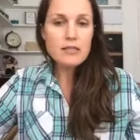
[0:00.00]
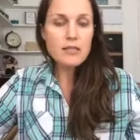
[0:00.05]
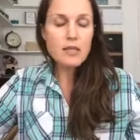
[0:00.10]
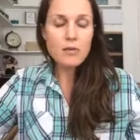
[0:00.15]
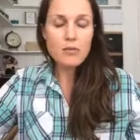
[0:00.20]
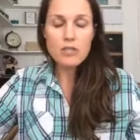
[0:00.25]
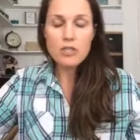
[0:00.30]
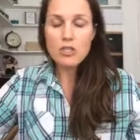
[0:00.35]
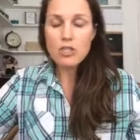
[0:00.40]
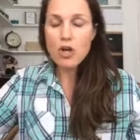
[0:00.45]
There
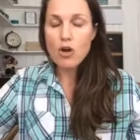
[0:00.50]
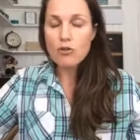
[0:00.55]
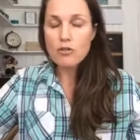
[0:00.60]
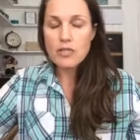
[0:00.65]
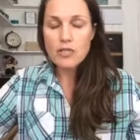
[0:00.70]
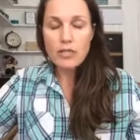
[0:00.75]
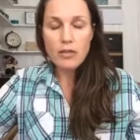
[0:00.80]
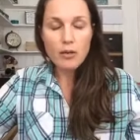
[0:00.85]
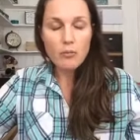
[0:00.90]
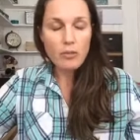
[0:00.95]
was no
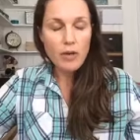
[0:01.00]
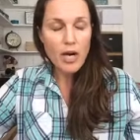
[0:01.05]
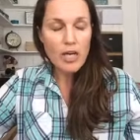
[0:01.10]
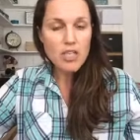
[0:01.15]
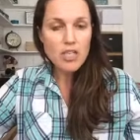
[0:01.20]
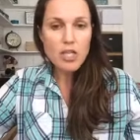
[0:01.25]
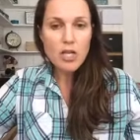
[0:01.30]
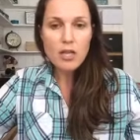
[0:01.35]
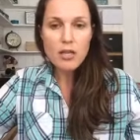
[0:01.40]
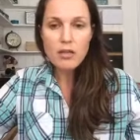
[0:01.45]

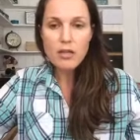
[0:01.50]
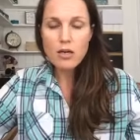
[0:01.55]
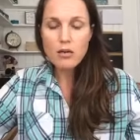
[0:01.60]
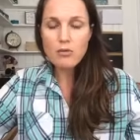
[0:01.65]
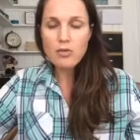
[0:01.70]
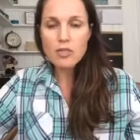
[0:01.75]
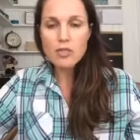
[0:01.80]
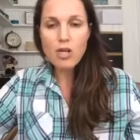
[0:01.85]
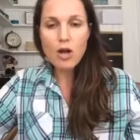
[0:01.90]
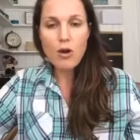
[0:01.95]
decompression. There
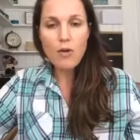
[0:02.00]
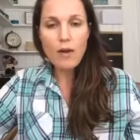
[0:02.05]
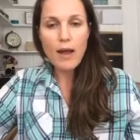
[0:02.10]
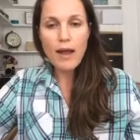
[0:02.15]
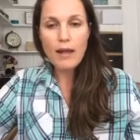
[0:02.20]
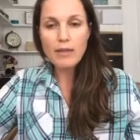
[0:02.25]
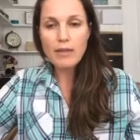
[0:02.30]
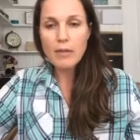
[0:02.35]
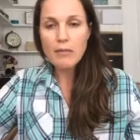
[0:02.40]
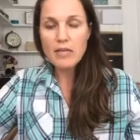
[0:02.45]
was no,
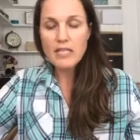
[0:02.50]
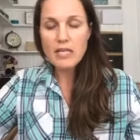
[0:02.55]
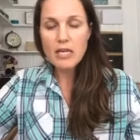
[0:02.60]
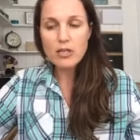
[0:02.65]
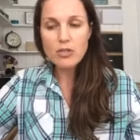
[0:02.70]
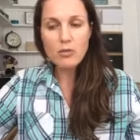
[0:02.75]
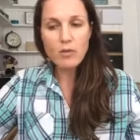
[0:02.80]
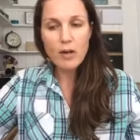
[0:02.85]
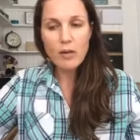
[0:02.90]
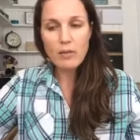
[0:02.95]
hey, let me take
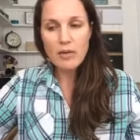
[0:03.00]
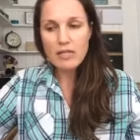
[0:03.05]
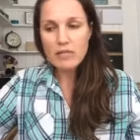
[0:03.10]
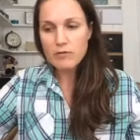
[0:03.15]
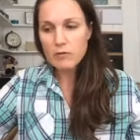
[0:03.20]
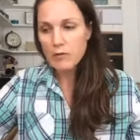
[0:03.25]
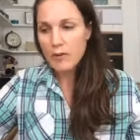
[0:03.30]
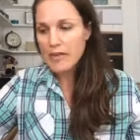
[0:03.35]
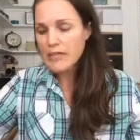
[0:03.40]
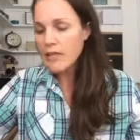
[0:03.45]
20 minutes
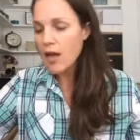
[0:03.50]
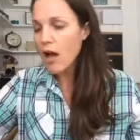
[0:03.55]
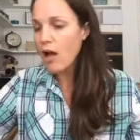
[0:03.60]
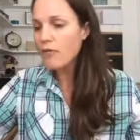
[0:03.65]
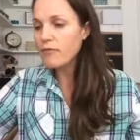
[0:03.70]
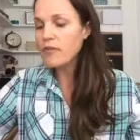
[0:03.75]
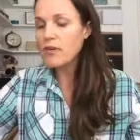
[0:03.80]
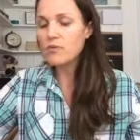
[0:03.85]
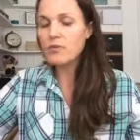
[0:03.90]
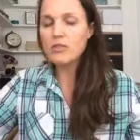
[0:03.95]
for myself.
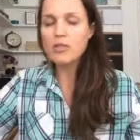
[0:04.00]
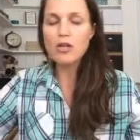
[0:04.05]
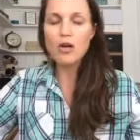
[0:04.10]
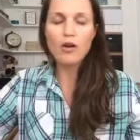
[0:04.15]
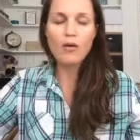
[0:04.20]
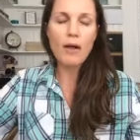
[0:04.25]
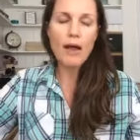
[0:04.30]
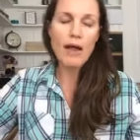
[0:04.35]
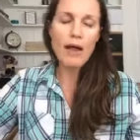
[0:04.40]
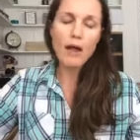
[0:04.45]
There was
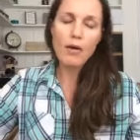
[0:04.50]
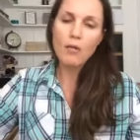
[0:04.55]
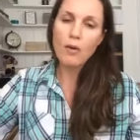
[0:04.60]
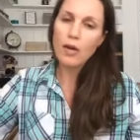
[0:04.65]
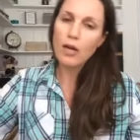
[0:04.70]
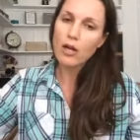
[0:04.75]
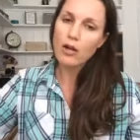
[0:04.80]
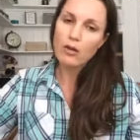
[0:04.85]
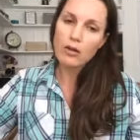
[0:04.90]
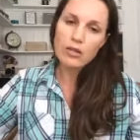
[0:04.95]
no, hey, I want
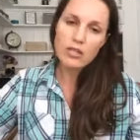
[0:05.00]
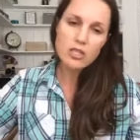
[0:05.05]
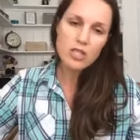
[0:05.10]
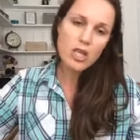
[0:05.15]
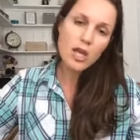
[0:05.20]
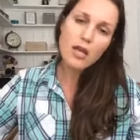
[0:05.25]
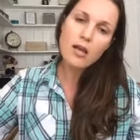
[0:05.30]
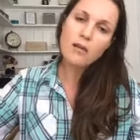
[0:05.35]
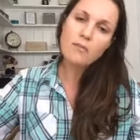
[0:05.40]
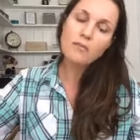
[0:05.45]
to go to the
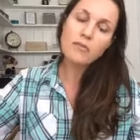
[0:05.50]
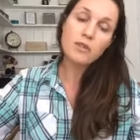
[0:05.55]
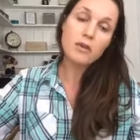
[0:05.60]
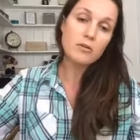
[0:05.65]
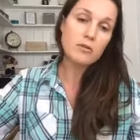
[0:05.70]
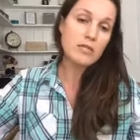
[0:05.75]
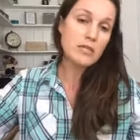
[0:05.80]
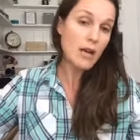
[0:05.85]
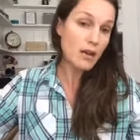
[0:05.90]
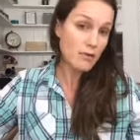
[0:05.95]
gym. There
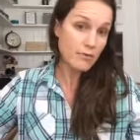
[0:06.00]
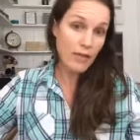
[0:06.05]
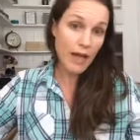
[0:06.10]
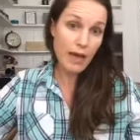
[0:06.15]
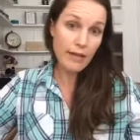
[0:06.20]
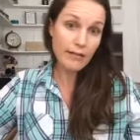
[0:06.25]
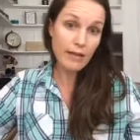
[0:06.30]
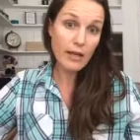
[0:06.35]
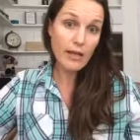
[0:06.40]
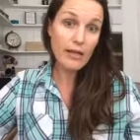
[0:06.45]
was none of
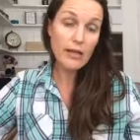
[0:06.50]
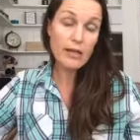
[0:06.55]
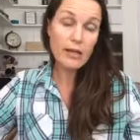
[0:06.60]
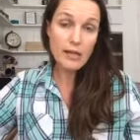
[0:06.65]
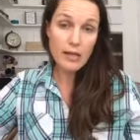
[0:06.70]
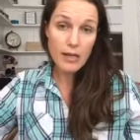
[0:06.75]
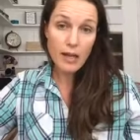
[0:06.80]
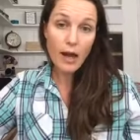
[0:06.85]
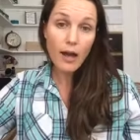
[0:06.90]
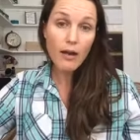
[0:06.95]
that. Like,
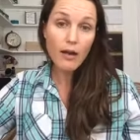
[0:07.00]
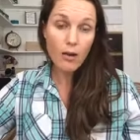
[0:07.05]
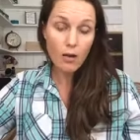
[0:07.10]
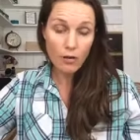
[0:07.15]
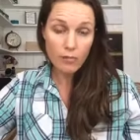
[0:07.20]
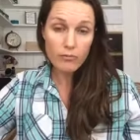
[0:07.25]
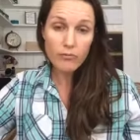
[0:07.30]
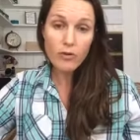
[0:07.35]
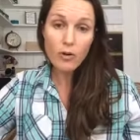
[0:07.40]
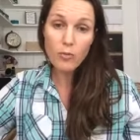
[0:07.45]
he got
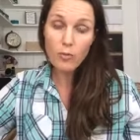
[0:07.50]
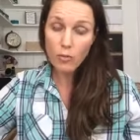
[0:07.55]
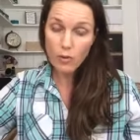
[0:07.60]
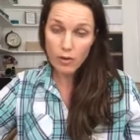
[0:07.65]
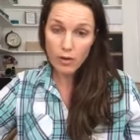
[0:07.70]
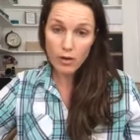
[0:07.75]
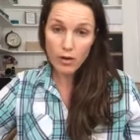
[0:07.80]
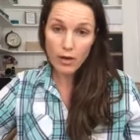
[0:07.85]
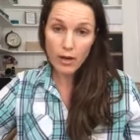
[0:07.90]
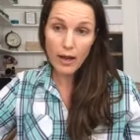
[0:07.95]
home from
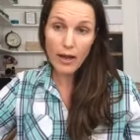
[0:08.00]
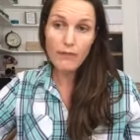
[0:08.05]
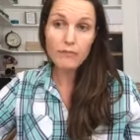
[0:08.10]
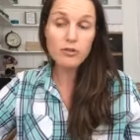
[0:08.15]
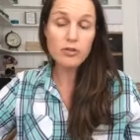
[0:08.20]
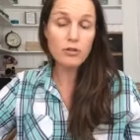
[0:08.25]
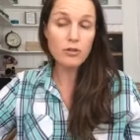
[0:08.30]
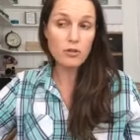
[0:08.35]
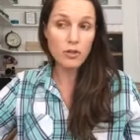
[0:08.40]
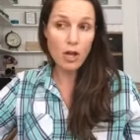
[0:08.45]
work after
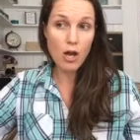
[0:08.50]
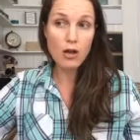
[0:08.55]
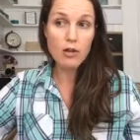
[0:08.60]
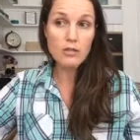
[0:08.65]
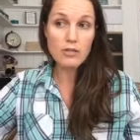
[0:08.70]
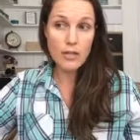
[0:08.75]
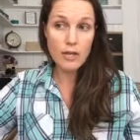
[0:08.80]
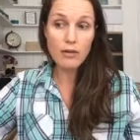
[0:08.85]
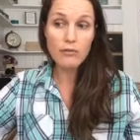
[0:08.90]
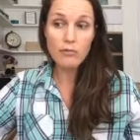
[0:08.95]
a long
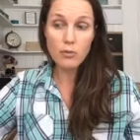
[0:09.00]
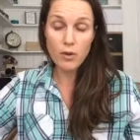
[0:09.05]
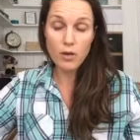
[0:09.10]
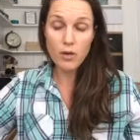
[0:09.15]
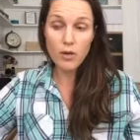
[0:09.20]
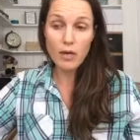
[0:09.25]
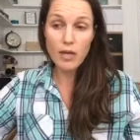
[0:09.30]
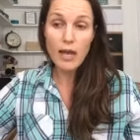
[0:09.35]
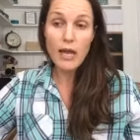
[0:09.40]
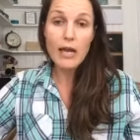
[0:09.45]
day of
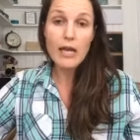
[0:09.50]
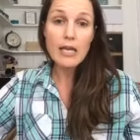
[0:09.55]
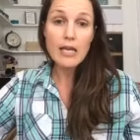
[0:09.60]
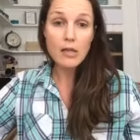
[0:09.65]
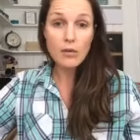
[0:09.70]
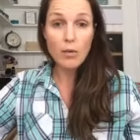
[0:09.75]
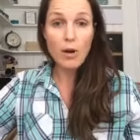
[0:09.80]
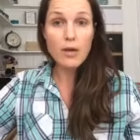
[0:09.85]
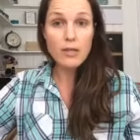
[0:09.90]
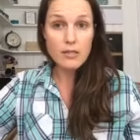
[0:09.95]
work. He
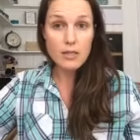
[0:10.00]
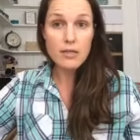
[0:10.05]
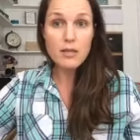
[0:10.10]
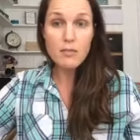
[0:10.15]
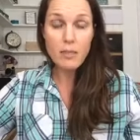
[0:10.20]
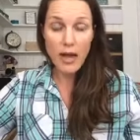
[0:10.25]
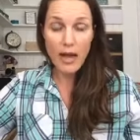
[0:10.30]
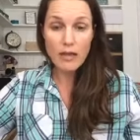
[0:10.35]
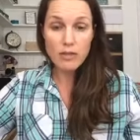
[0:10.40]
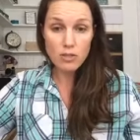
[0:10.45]
walked in the
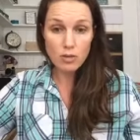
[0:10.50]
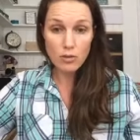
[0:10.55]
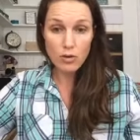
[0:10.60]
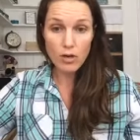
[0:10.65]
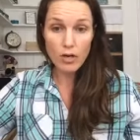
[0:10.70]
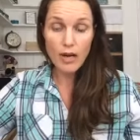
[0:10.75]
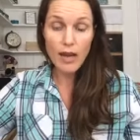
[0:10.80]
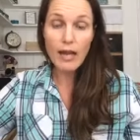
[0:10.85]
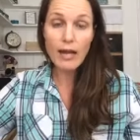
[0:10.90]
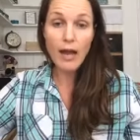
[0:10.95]
back
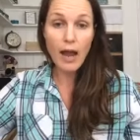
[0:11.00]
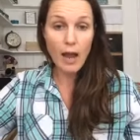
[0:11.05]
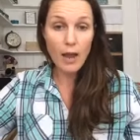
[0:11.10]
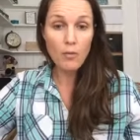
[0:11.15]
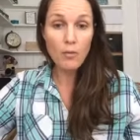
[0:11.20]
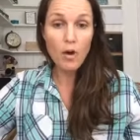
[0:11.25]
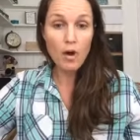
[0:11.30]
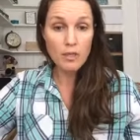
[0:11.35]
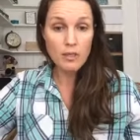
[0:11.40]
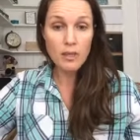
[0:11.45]
door, and I
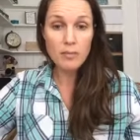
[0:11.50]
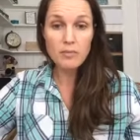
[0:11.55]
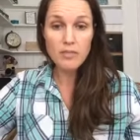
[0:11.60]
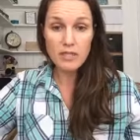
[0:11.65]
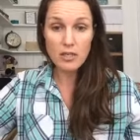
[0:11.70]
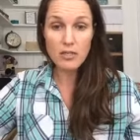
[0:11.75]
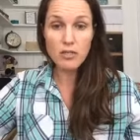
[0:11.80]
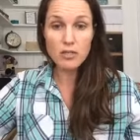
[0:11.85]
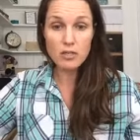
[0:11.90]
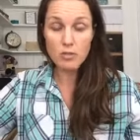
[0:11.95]
walked
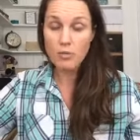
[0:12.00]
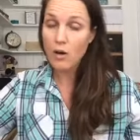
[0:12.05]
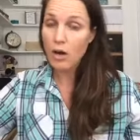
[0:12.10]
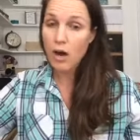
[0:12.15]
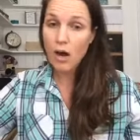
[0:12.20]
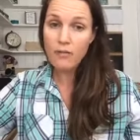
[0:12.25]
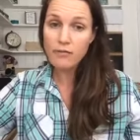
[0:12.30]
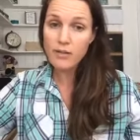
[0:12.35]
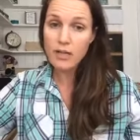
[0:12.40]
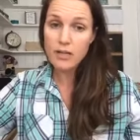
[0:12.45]
upstairs to our
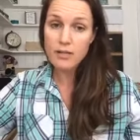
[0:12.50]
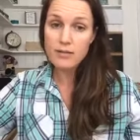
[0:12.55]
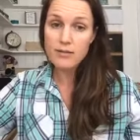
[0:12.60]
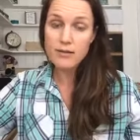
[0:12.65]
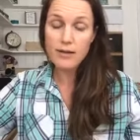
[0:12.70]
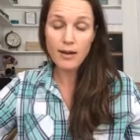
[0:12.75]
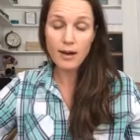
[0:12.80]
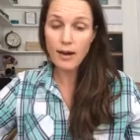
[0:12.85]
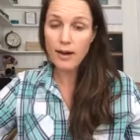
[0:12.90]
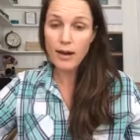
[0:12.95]
office,
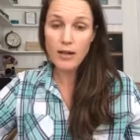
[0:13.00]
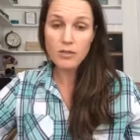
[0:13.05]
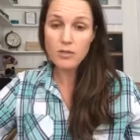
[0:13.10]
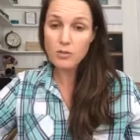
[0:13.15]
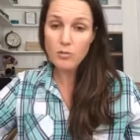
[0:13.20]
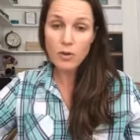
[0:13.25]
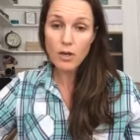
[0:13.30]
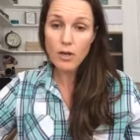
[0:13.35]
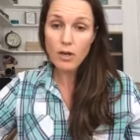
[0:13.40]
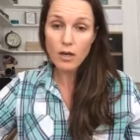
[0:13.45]
and I got to
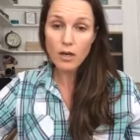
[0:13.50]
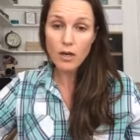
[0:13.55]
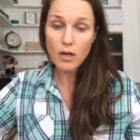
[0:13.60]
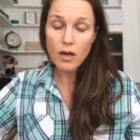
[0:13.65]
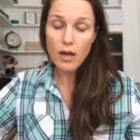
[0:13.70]
work.